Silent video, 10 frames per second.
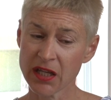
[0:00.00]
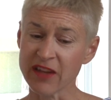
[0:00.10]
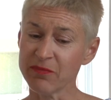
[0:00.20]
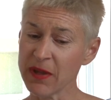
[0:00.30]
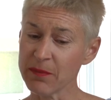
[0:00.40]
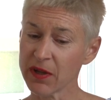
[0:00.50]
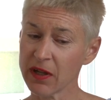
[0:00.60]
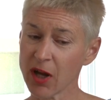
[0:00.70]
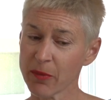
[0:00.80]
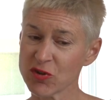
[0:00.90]
give people
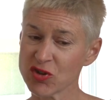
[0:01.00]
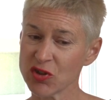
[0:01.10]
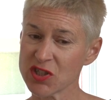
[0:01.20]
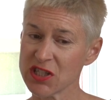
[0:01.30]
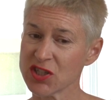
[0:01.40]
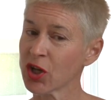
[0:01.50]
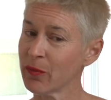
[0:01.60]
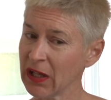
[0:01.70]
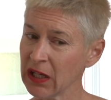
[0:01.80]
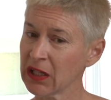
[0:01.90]
an opportunity to
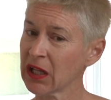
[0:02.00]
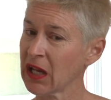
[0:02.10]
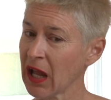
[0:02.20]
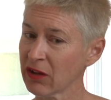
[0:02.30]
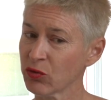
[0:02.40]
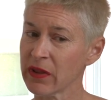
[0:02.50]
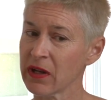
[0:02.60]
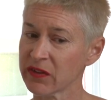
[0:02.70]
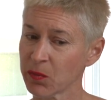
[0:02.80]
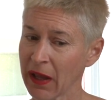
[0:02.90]
come in, connect
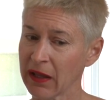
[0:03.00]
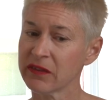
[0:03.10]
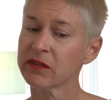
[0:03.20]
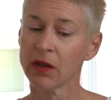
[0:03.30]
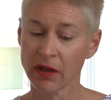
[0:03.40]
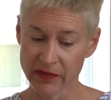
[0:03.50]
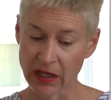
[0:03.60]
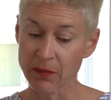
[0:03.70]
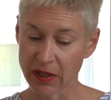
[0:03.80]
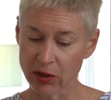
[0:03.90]
within a space, the
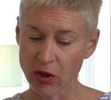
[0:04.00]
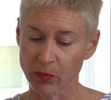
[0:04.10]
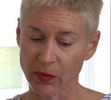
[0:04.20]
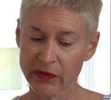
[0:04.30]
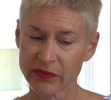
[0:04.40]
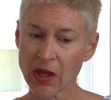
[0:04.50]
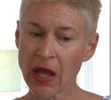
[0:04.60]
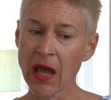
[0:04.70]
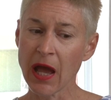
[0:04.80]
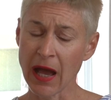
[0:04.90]
limited numbers,
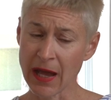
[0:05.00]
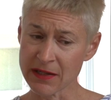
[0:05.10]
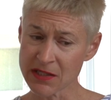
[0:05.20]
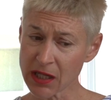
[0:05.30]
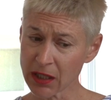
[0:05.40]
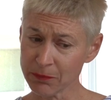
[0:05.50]
and